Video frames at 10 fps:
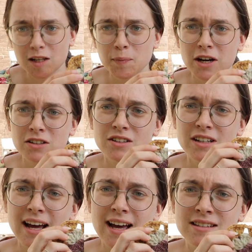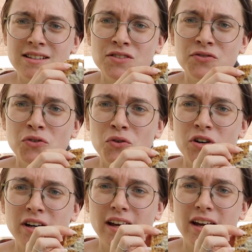The pattern asks
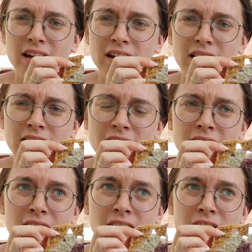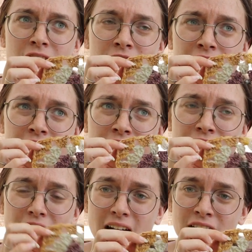for a
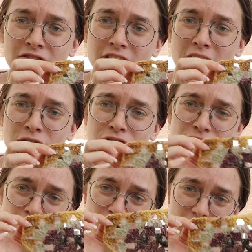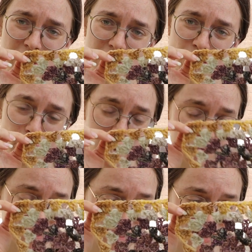five rounds granny
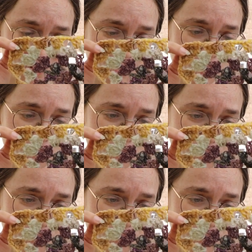square that is